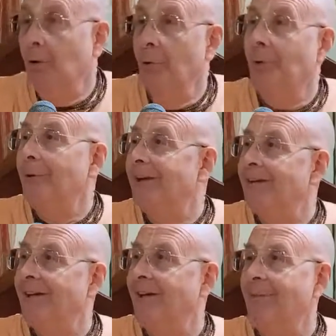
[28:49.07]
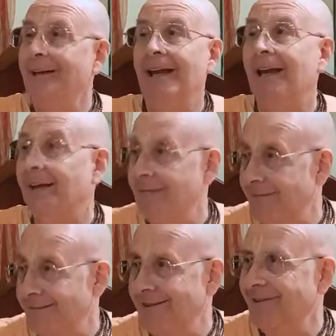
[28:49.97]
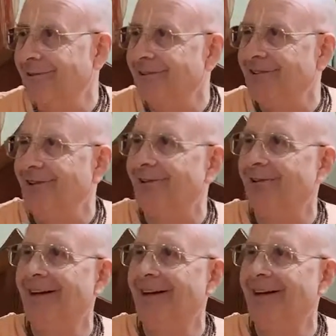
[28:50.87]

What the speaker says: are we to tell him he can't, you know? So